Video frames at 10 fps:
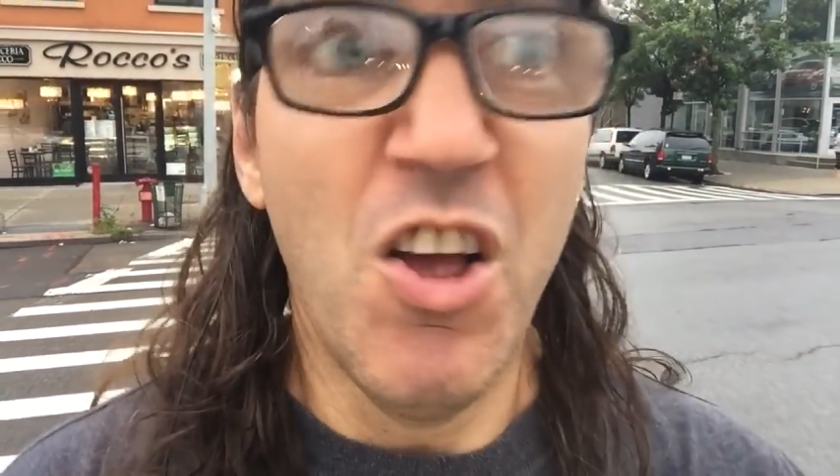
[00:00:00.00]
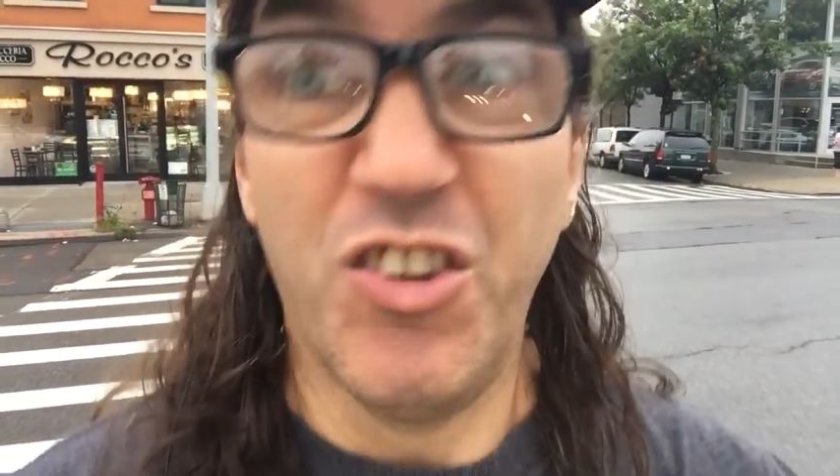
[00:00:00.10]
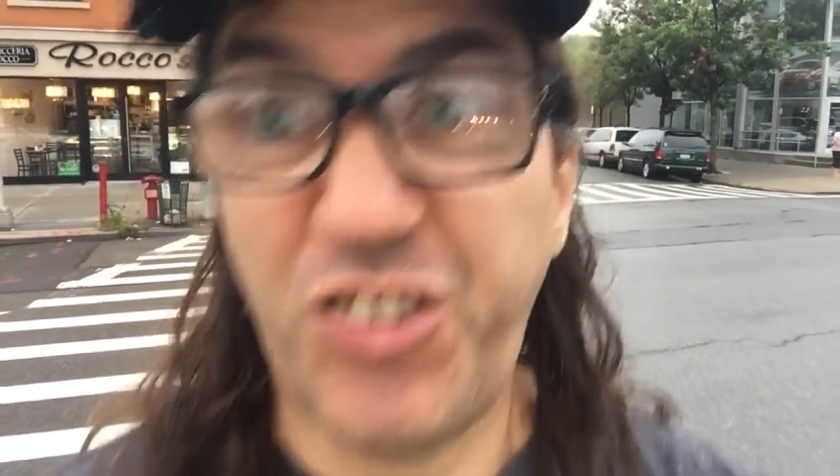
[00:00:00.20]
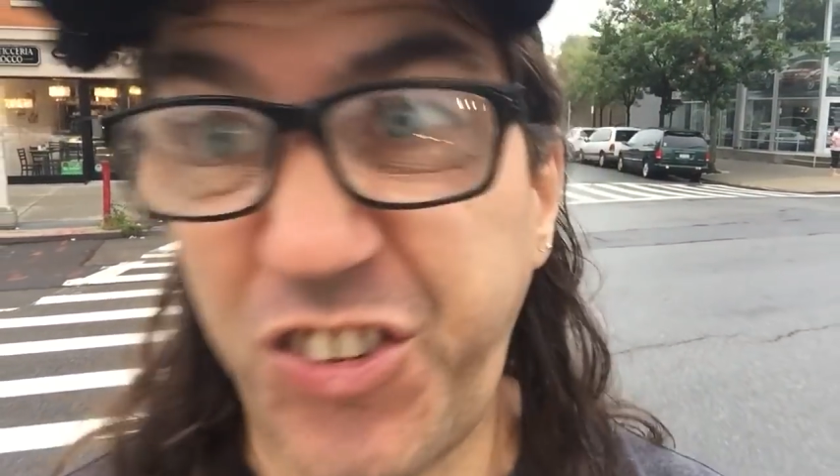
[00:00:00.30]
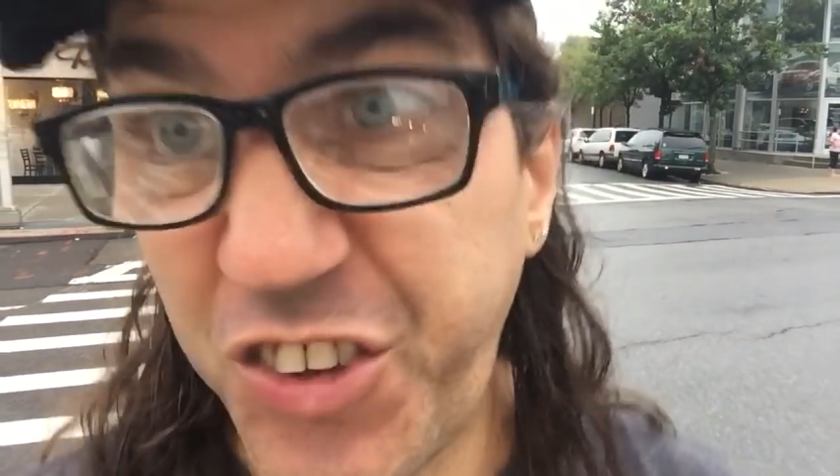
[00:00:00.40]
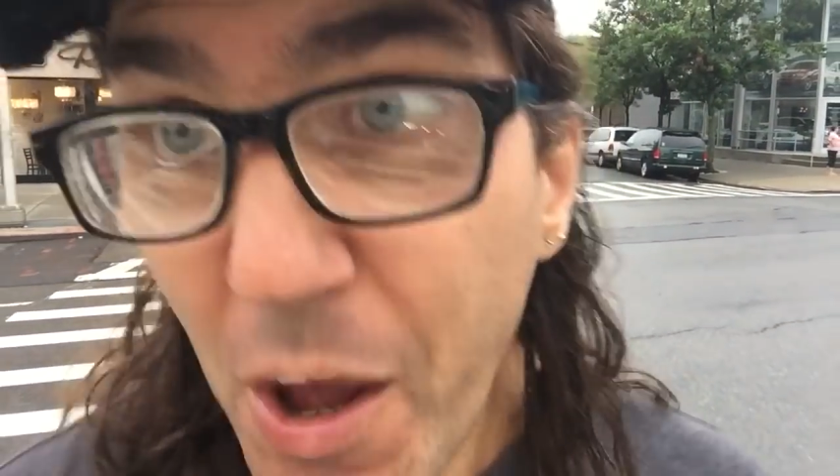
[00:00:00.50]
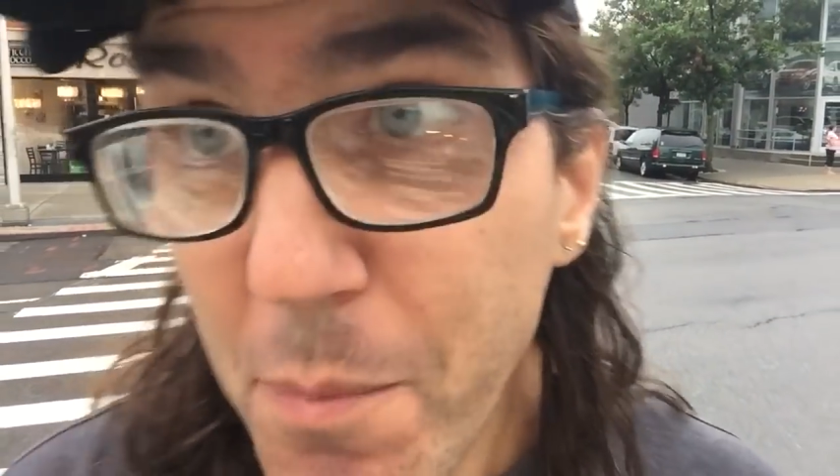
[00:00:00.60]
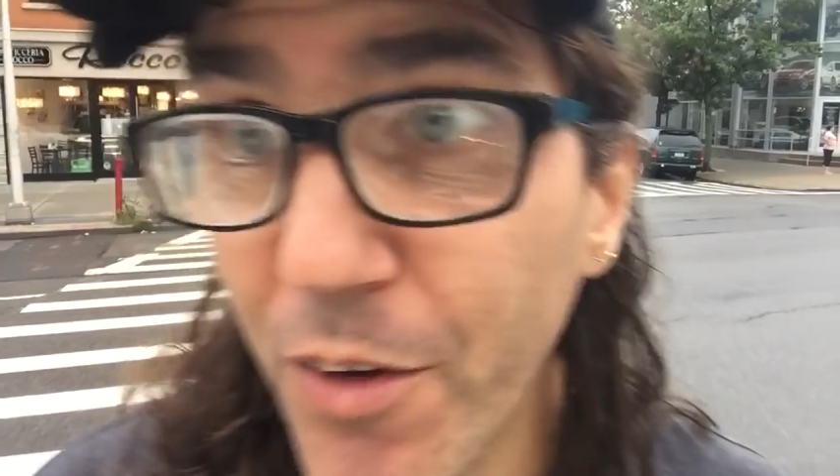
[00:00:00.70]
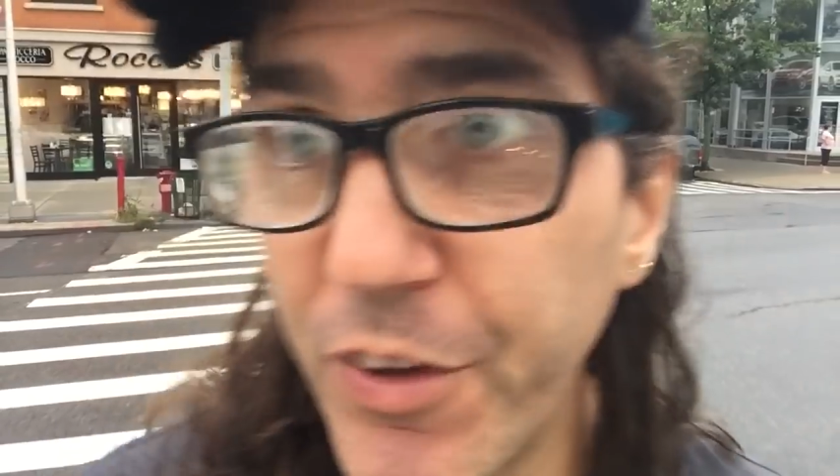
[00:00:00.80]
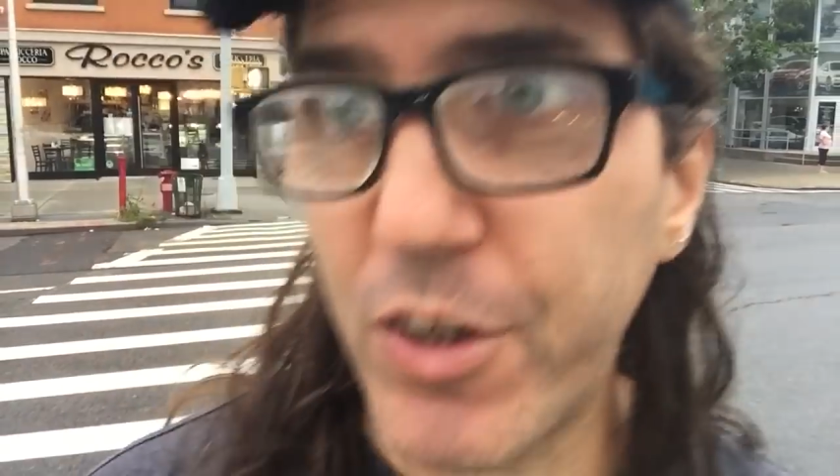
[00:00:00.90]

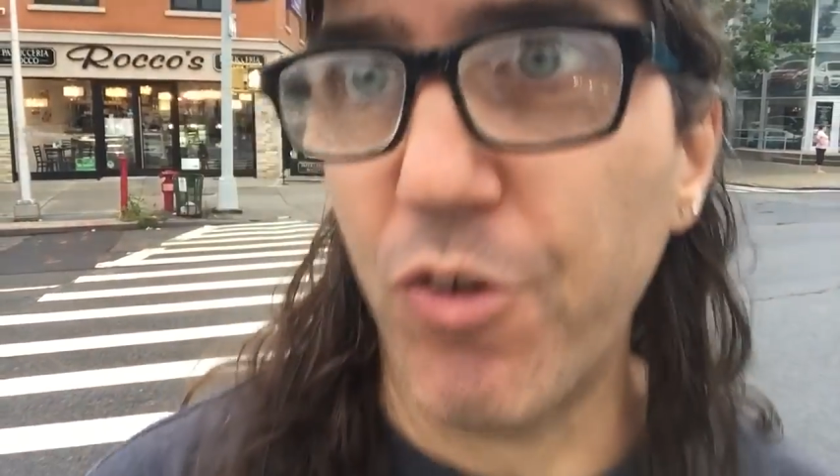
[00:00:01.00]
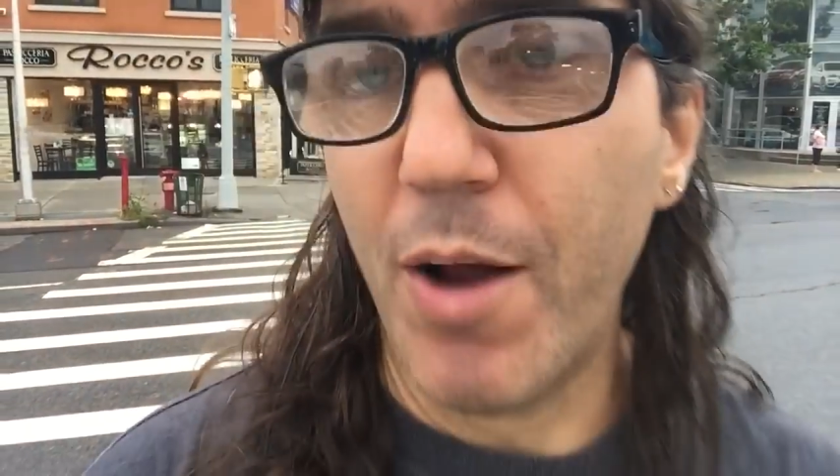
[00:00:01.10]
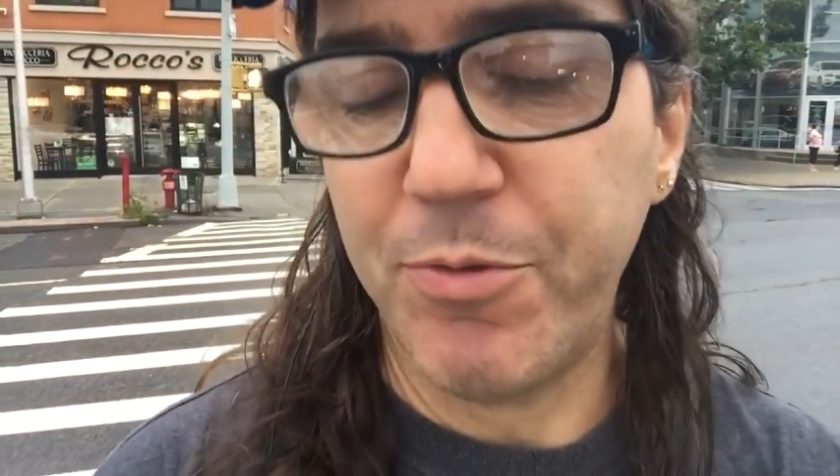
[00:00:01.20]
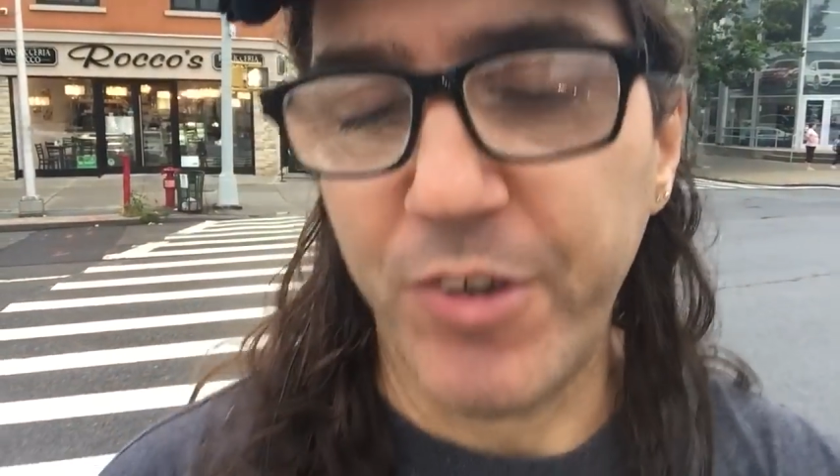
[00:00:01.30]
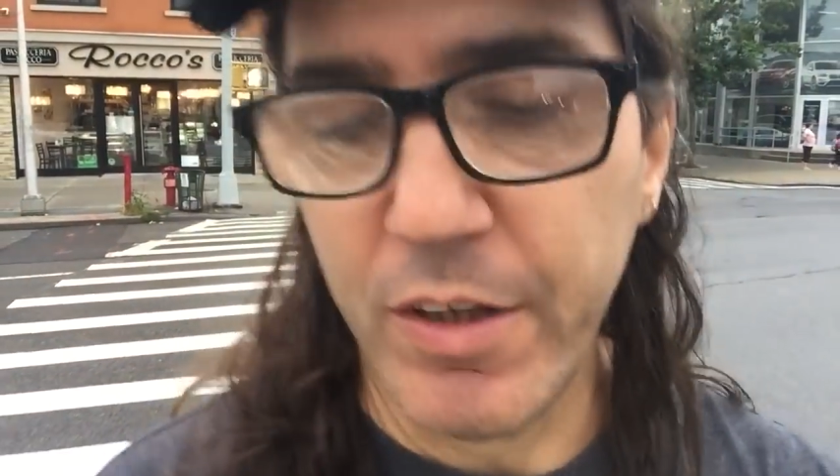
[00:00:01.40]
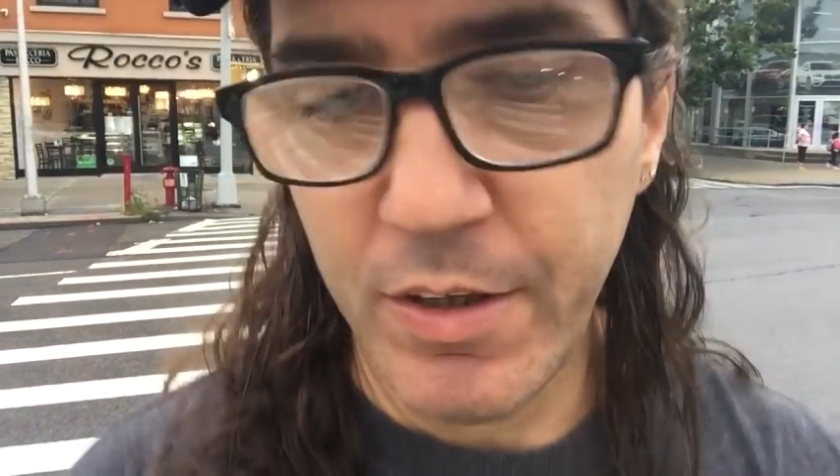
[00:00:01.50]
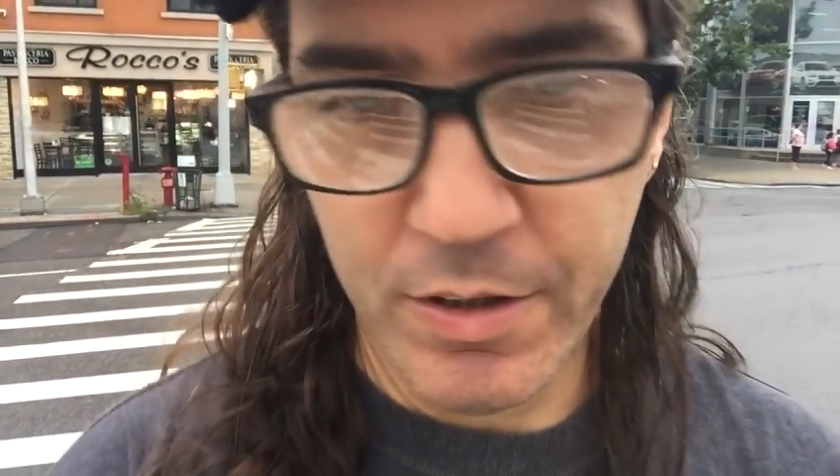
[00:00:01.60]
some of the corruption?